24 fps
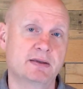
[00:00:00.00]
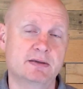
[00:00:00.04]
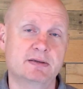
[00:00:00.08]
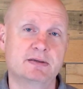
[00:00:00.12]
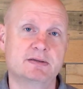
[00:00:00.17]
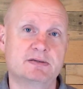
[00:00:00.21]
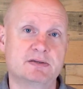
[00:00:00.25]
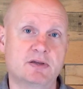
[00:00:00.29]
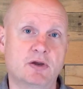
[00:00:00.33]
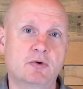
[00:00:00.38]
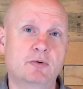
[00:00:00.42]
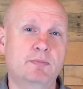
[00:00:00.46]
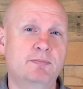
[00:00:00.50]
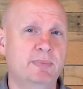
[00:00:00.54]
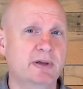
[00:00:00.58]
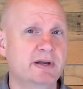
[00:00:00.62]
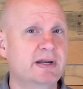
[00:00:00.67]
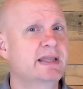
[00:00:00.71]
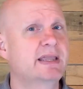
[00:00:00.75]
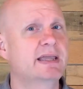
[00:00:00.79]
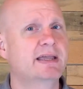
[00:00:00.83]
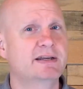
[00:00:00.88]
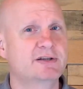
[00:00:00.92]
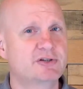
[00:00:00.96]
So, but
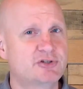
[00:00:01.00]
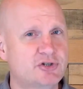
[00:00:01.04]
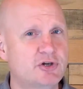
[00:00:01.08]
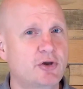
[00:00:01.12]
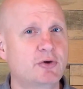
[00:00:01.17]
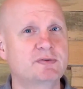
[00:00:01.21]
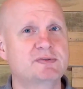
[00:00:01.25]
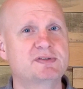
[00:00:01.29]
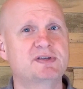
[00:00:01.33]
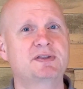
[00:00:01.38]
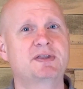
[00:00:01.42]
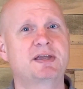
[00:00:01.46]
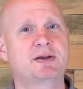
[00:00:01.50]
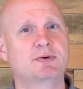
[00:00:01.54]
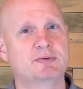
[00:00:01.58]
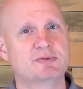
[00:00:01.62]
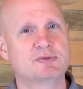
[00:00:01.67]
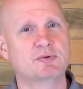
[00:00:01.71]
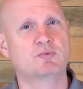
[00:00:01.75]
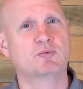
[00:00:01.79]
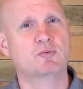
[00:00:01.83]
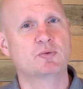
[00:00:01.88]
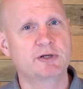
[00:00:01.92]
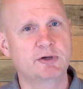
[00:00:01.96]
again, it shows that there
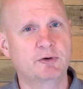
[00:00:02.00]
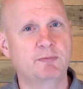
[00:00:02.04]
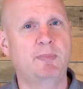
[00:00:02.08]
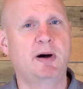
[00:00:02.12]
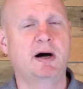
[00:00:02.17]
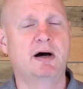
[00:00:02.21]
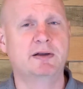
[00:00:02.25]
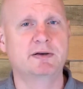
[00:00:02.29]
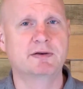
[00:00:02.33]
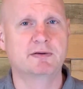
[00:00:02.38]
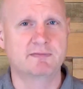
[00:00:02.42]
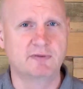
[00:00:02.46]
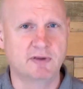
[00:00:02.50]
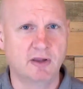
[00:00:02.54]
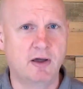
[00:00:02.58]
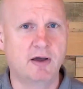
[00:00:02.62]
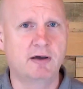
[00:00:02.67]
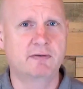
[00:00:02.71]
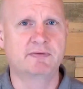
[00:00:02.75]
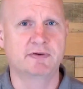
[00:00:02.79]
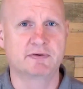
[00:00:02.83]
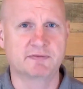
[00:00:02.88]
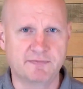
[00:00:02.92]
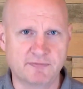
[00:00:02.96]
was a real bond of
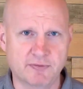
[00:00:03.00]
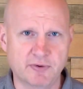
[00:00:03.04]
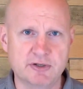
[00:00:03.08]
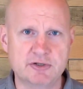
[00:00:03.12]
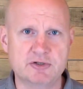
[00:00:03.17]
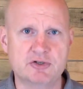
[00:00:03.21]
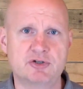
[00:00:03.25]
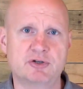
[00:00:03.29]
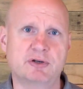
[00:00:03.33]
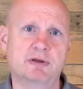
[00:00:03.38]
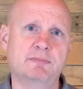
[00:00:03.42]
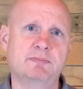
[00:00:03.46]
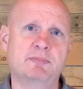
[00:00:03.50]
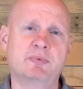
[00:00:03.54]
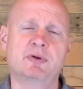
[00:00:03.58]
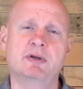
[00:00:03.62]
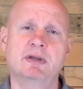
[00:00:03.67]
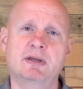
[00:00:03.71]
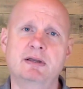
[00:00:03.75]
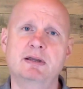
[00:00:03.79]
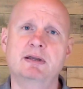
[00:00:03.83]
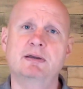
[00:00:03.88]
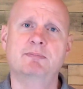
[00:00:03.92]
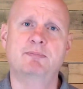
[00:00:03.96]
love and friendship.
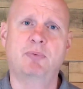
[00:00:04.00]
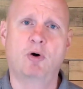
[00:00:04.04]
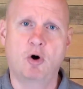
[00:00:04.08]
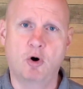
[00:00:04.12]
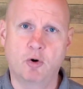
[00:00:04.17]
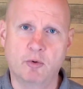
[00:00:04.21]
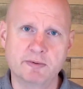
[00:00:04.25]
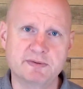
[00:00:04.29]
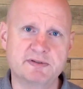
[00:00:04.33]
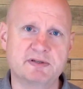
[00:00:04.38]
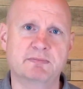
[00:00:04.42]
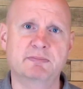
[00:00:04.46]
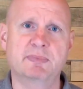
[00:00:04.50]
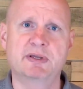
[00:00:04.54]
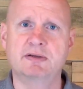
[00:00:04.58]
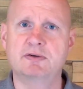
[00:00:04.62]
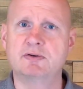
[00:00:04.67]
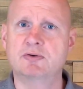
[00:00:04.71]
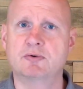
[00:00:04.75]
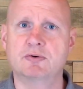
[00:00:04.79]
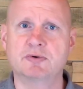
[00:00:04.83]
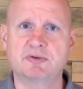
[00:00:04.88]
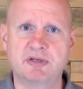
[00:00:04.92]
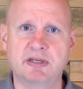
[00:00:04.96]
Paul was a
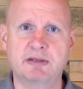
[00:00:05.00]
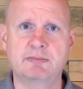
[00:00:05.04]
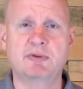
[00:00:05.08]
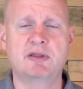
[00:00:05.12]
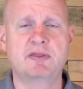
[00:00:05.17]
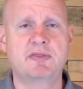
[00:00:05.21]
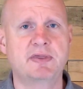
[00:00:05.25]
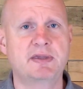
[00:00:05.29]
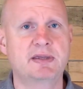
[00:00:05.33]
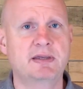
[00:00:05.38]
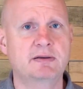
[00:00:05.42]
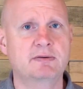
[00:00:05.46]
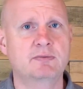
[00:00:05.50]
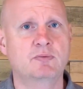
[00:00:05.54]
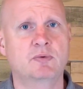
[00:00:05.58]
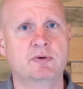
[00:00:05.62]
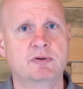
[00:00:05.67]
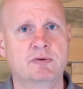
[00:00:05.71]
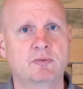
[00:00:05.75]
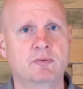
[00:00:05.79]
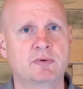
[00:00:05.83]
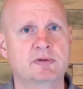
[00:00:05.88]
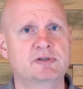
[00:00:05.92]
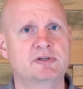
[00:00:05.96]
mentor, Timothy
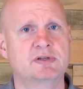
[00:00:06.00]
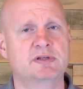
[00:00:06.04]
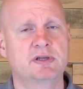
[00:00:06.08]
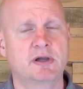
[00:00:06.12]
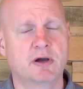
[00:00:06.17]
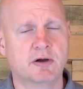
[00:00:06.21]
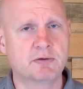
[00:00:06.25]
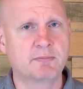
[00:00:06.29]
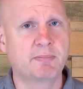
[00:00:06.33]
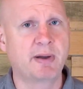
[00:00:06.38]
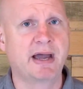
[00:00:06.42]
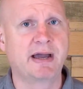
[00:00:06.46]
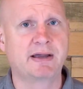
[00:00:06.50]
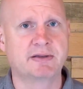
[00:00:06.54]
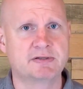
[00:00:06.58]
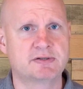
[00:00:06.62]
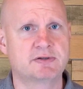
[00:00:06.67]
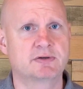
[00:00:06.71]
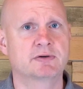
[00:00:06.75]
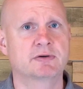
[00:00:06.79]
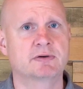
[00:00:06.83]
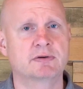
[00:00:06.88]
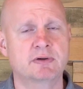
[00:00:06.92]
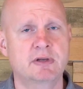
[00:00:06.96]
was a young
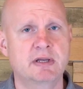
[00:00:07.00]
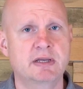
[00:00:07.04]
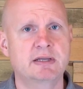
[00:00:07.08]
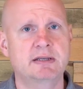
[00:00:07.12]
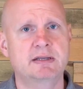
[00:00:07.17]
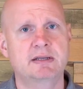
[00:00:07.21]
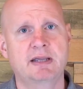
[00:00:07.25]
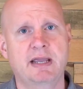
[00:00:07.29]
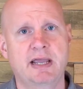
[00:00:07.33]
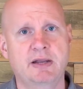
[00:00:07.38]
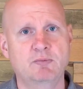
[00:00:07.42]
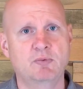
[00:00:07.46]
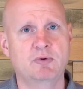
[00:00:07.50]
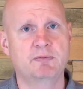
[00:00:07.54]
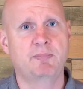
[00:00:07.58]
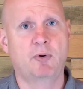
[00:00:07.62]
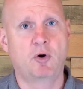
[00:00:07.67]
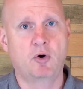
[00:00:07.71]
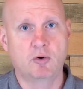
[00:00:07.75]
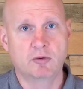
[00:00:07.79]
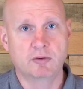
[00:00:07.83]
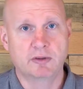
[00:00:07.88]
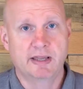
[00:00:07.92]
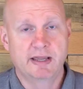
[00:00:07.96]
pastor, and when
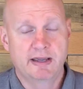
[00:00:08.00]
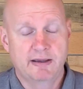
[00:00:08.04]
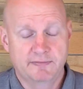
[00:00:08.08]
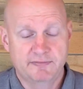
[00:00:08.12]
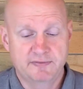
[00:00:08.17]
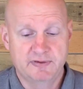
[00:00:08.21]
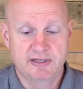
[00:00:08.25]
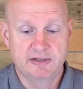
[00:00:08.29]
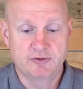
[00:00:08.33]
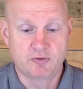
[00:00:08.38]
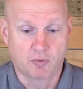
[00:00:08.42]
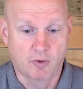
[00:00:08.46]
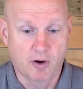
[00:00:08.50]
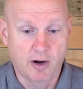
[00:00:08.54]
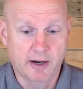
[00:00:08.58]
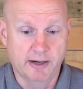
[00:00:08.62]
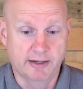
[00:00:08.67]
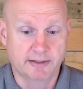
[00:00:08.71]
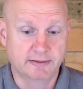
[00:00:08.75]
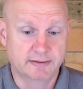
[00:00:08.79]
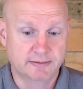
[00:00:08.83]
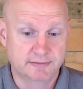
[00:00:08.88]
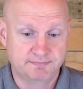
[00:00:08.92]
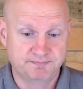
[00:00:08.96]
Paul left, he
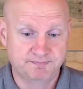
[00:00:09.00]
cried.